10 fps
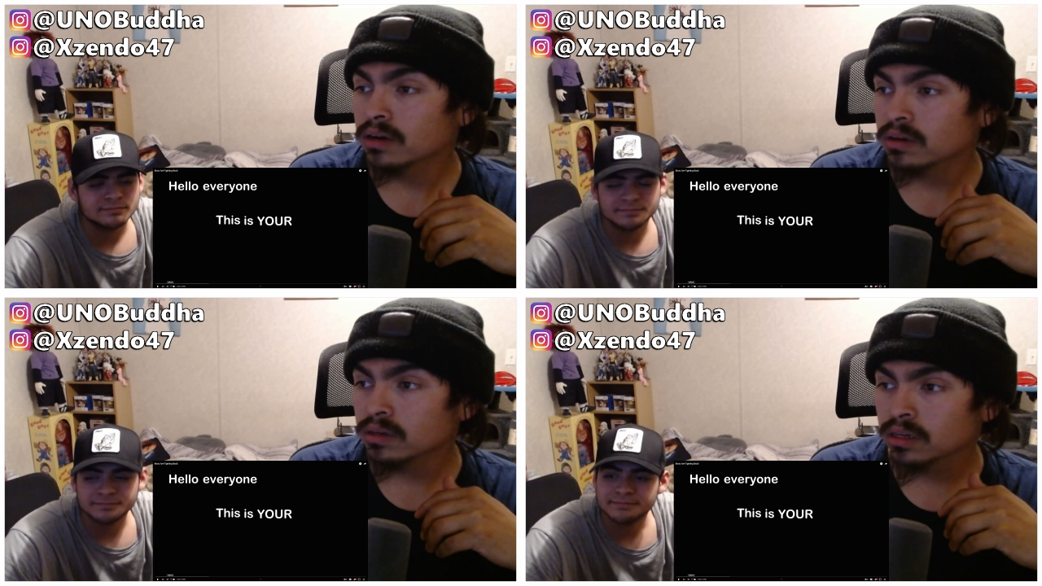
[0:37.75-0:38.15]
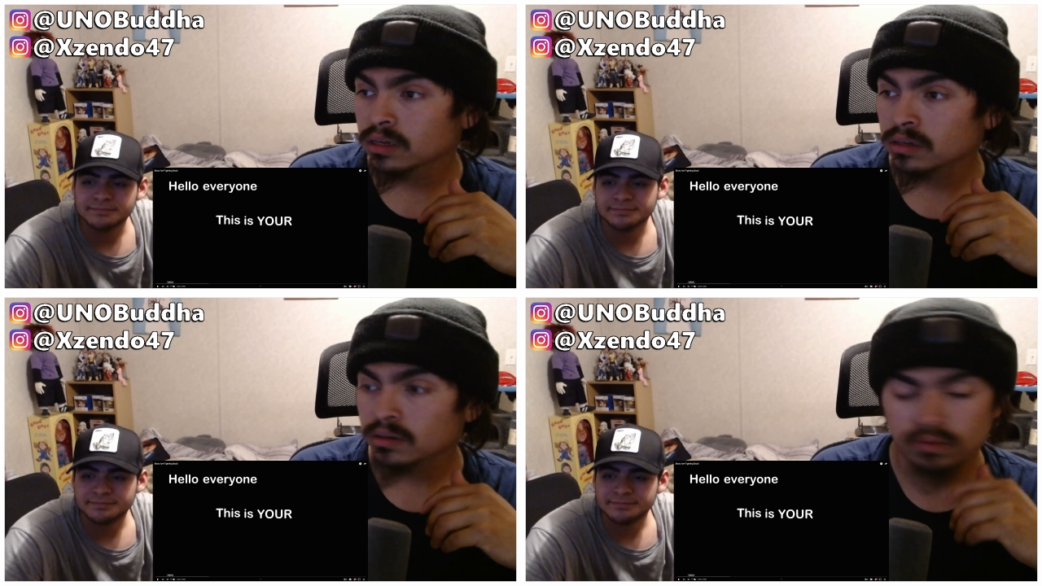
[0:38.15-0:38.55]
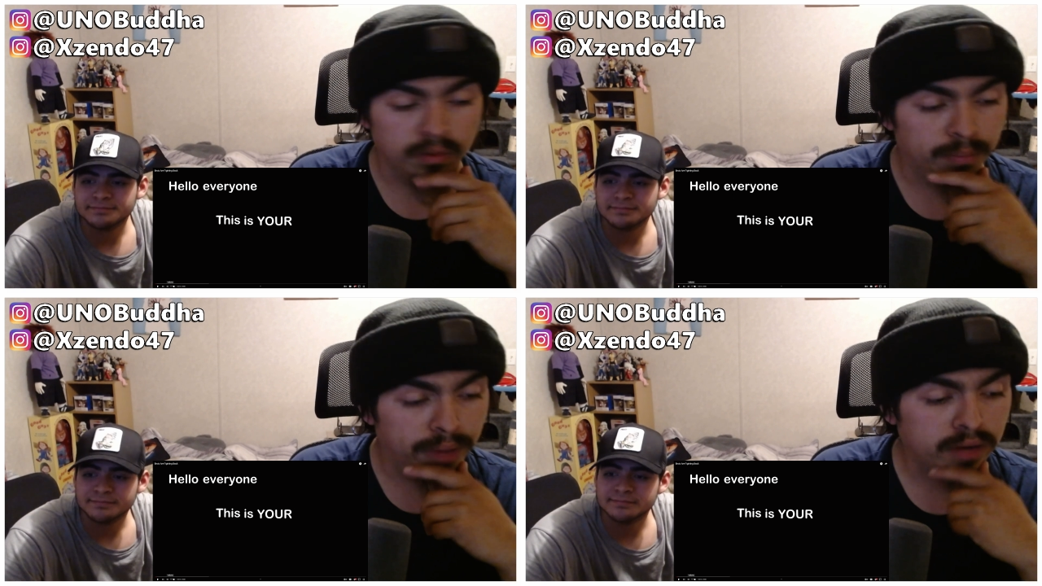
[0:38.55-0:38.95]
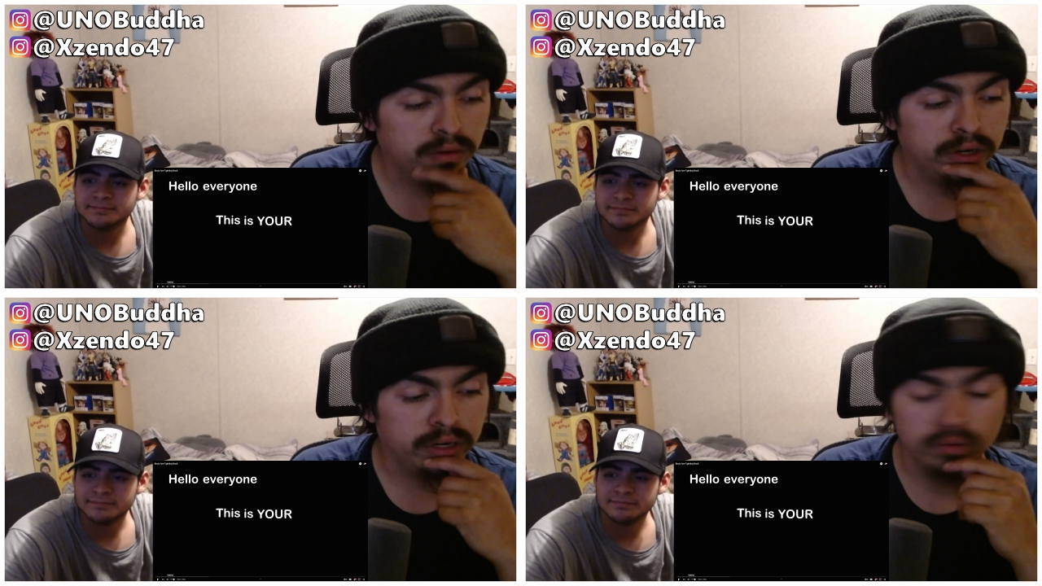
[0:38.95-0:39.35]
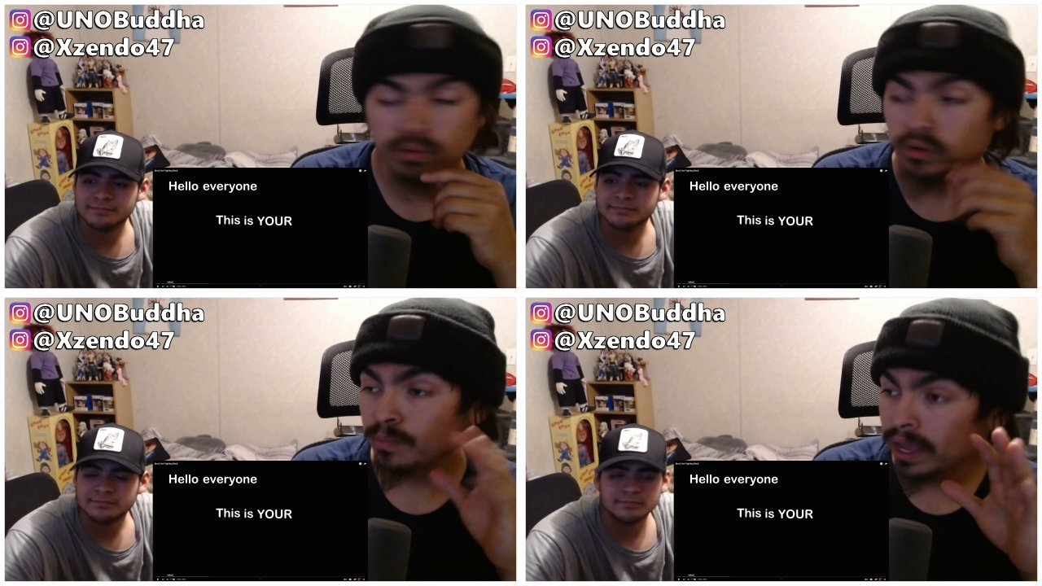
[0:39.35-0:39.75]
Speaker 1: you know, we're back.
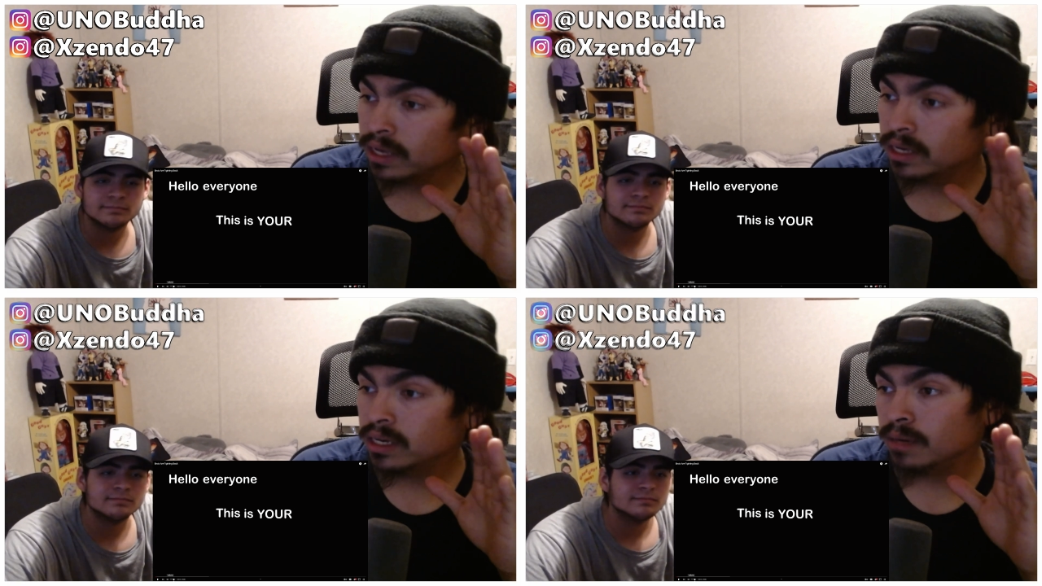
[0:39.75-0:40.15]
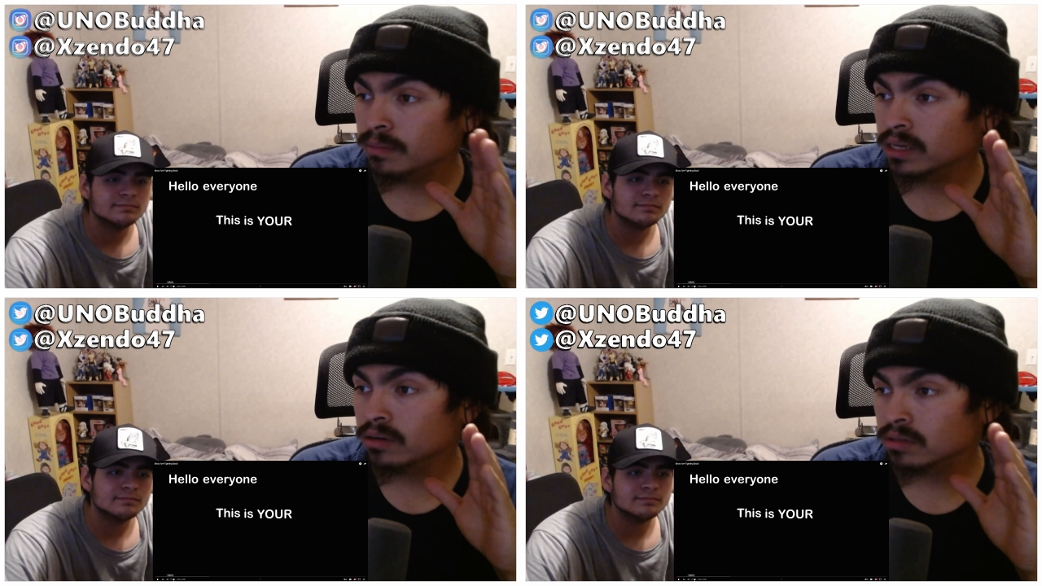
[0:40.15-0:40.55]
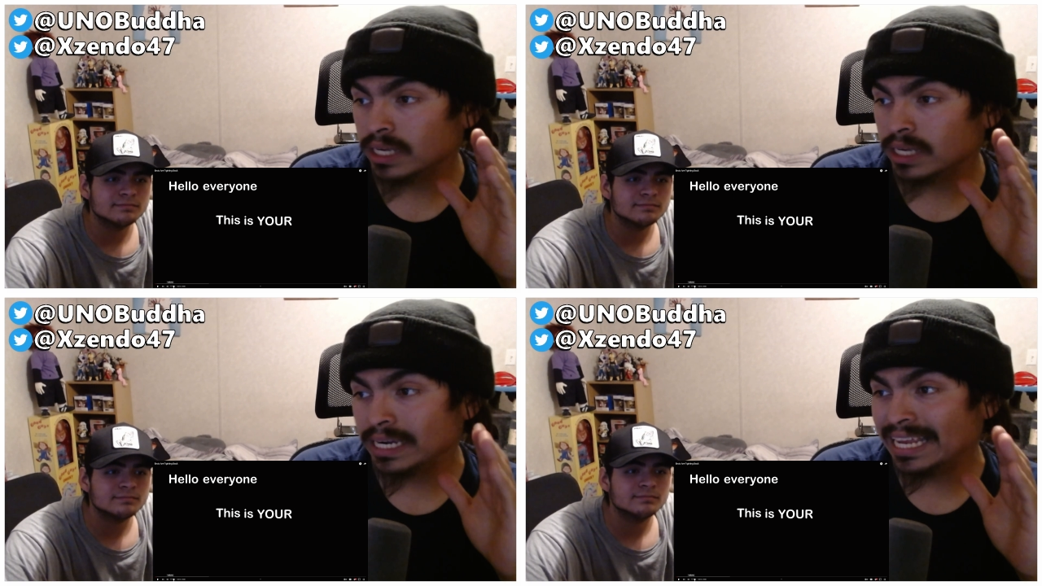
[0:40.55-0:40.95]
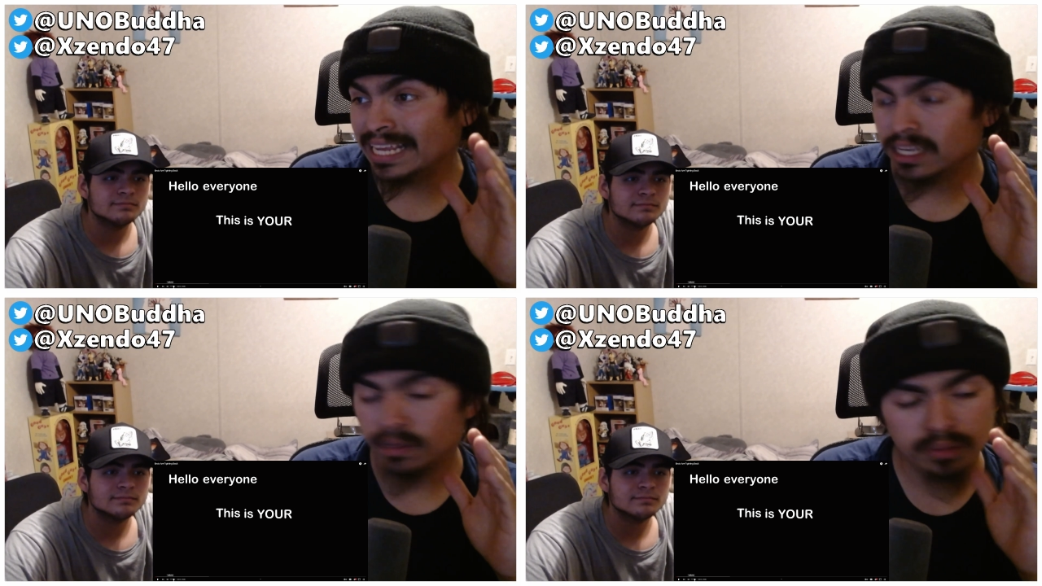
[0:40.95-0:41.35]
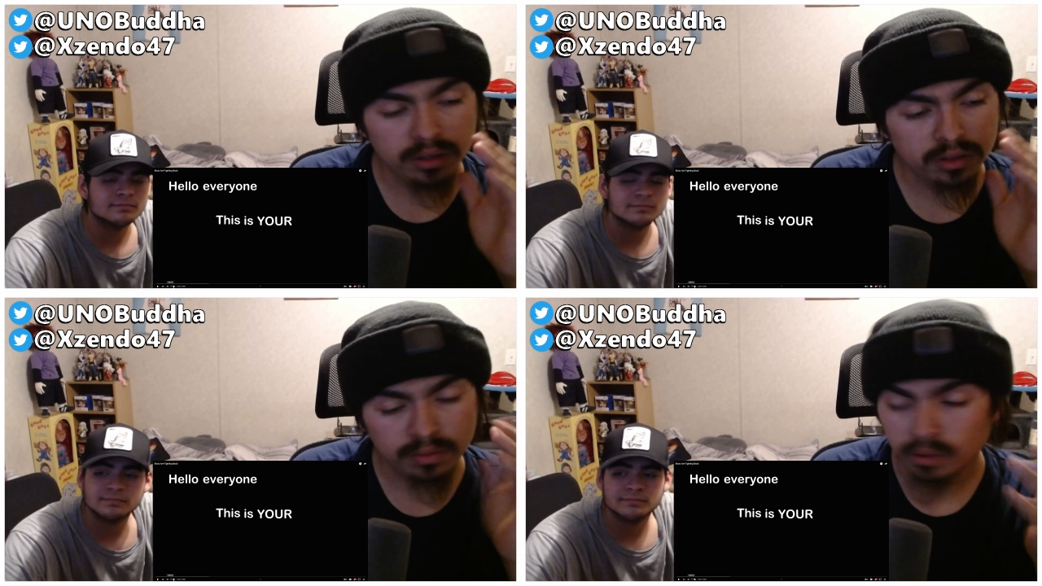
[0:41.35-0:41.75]
I'm not gonna say daily
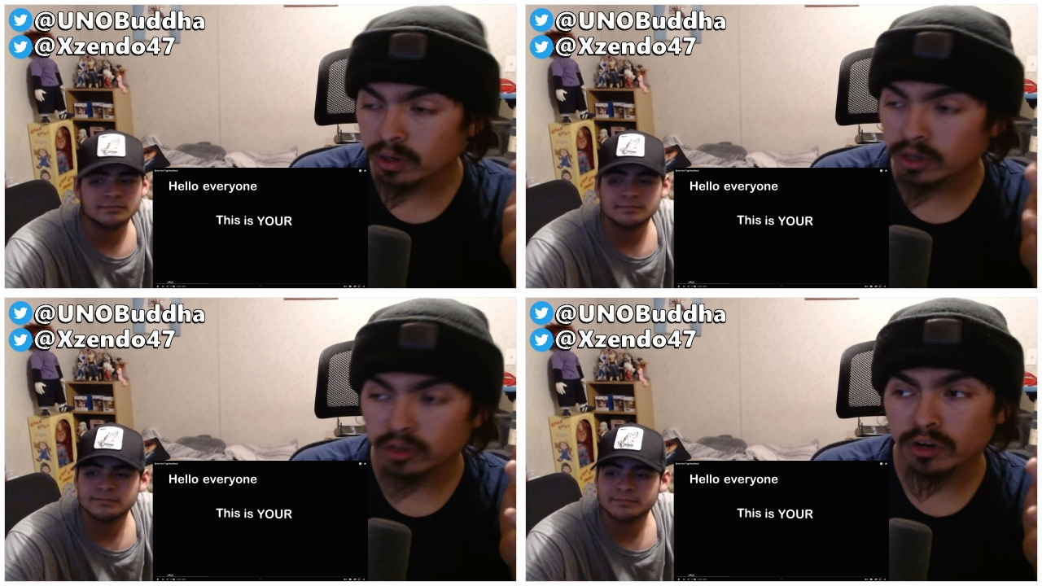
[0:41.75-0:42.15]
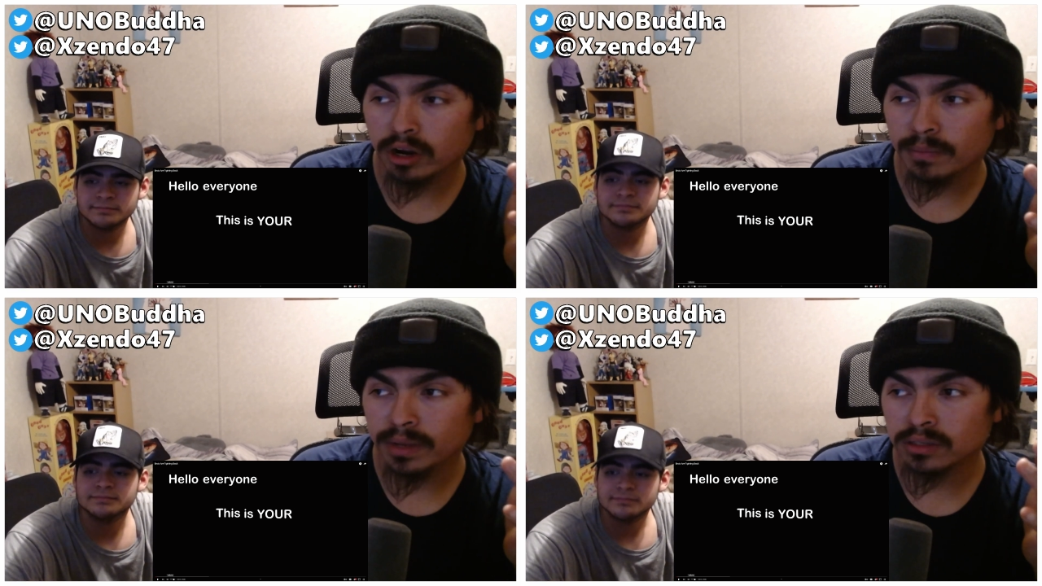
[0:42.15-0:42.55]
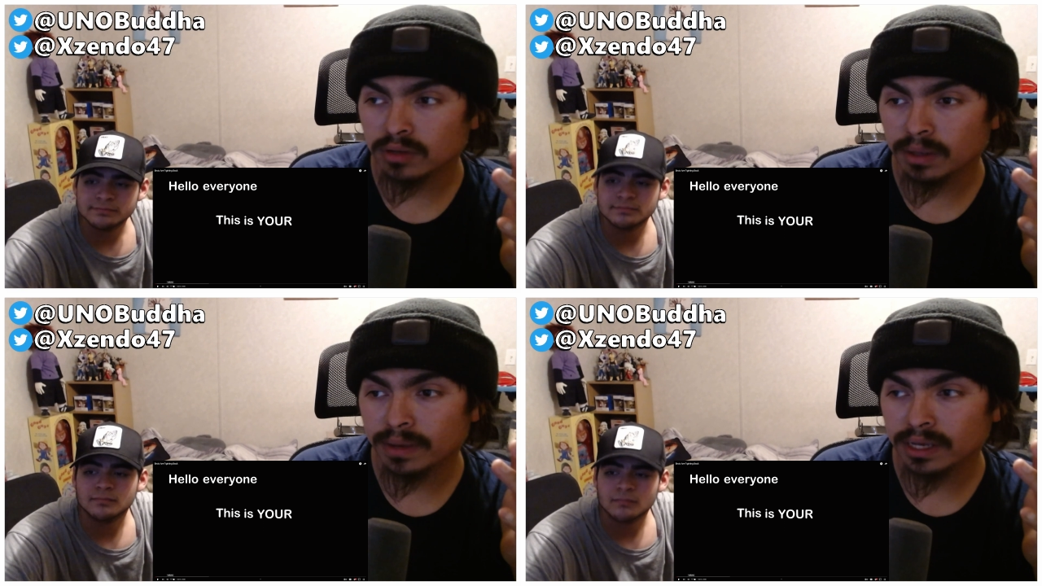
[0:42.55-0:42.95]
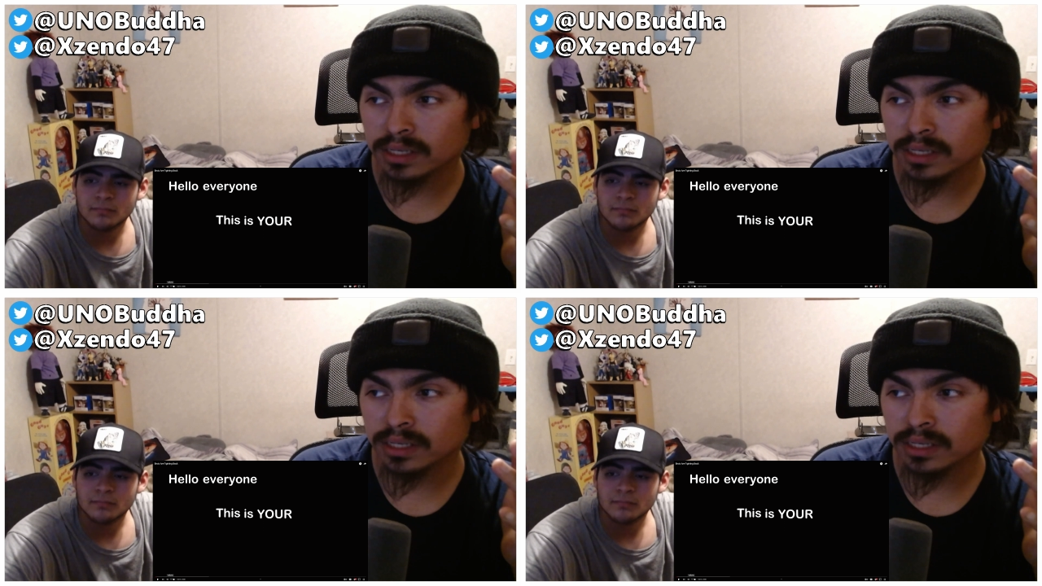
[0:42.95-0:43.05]
uploads, but we're gonna try our best to get back into